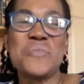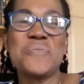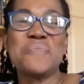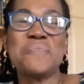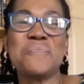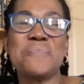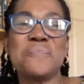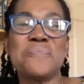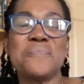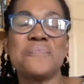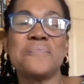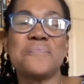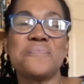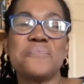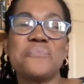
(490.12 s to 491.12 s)

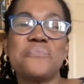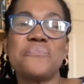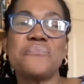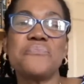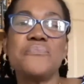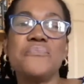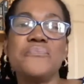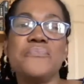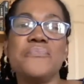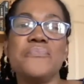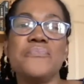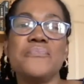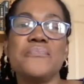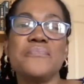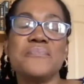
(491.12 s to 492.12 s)

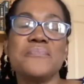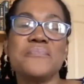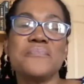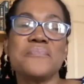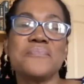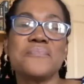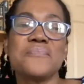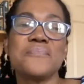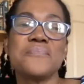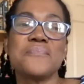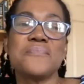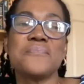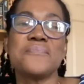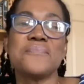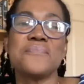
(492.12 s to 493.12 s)

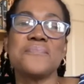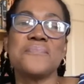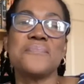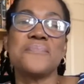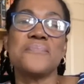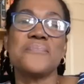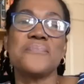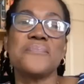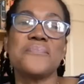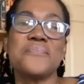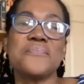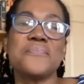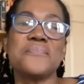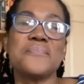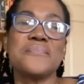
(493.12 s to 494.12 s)

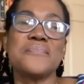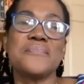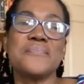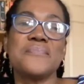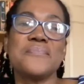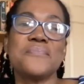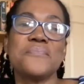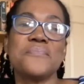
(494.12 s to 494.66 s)
This person isn't speaking.